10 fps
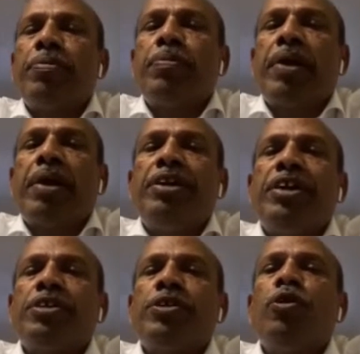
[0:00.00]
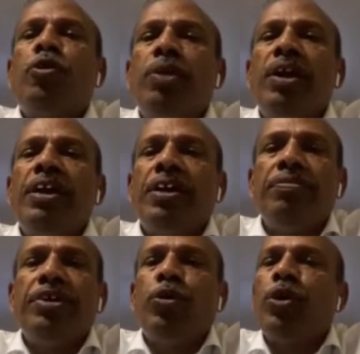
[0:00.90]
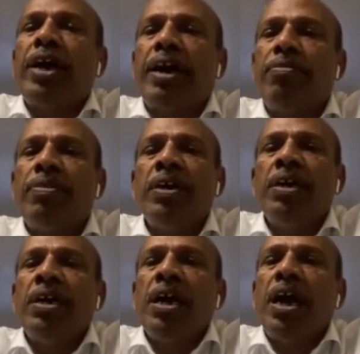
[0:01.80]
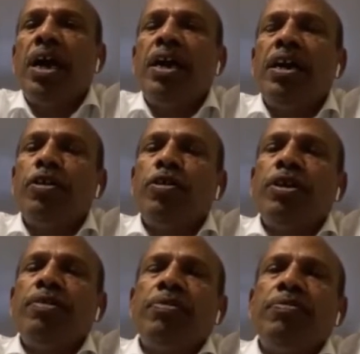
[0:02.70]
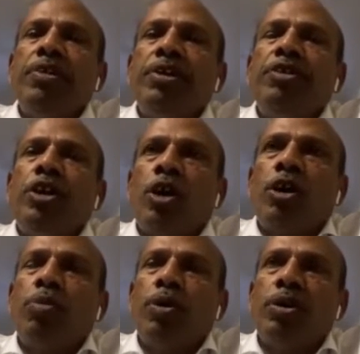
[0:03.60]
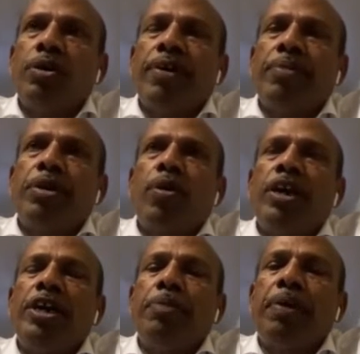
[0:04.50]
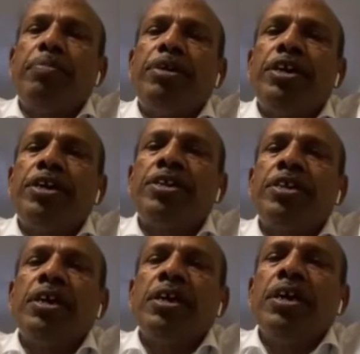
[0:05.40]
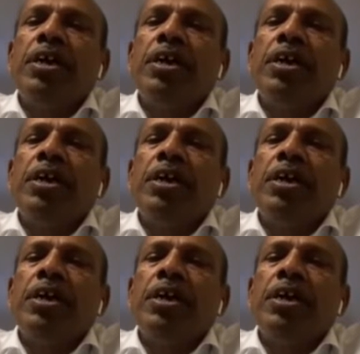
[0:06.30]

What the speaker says: fiber parameters globally. We don't have. And, even when we talk about the fiber quality parameters,